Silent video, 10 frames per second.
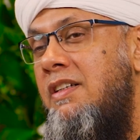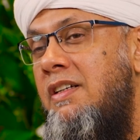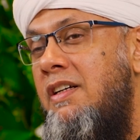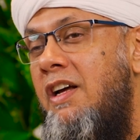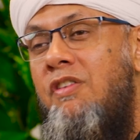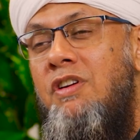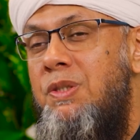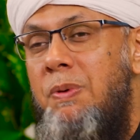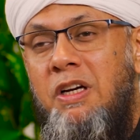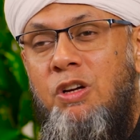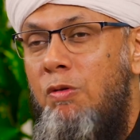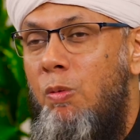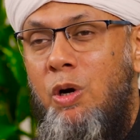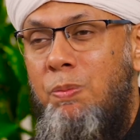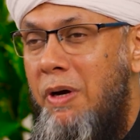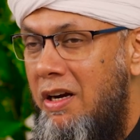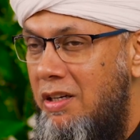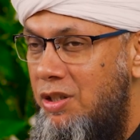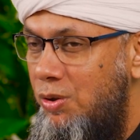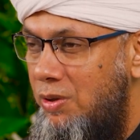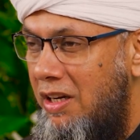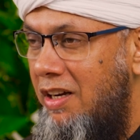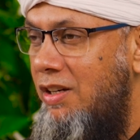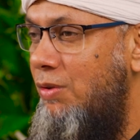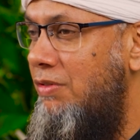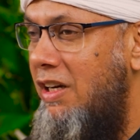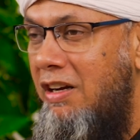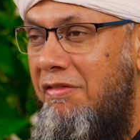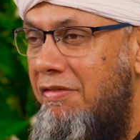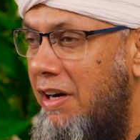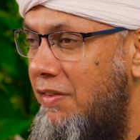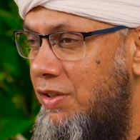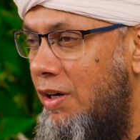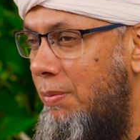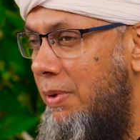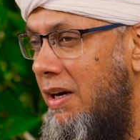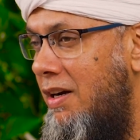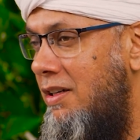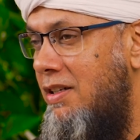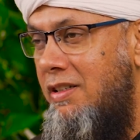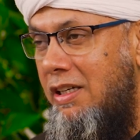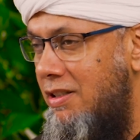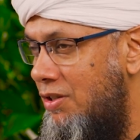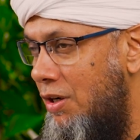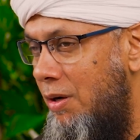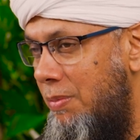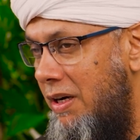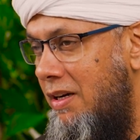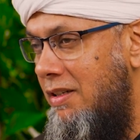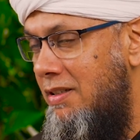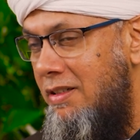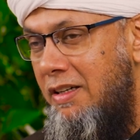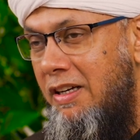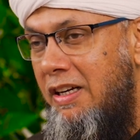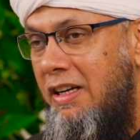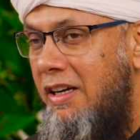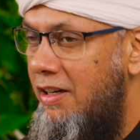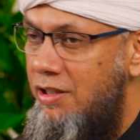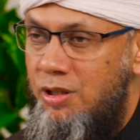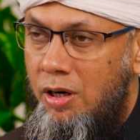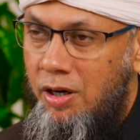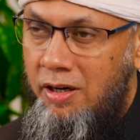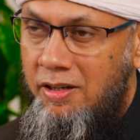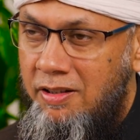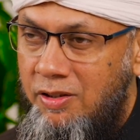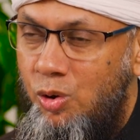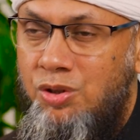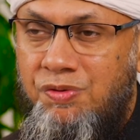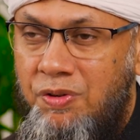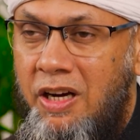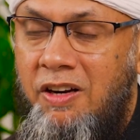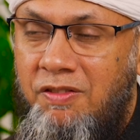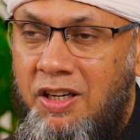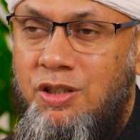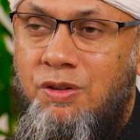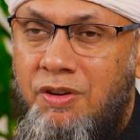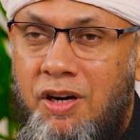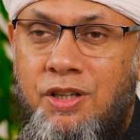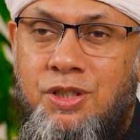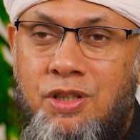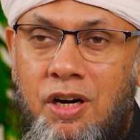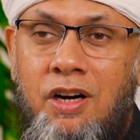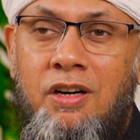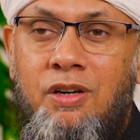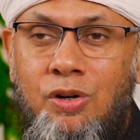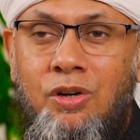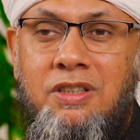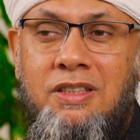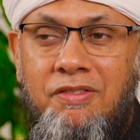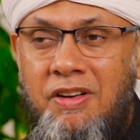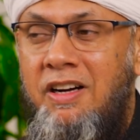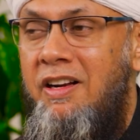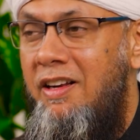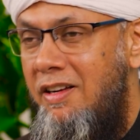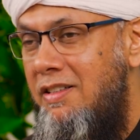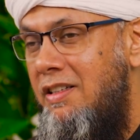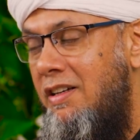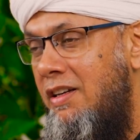Irrespective of what package you take a 5-star package or 10-star package, it is hard. Those 5 days of Hajj are not very easy.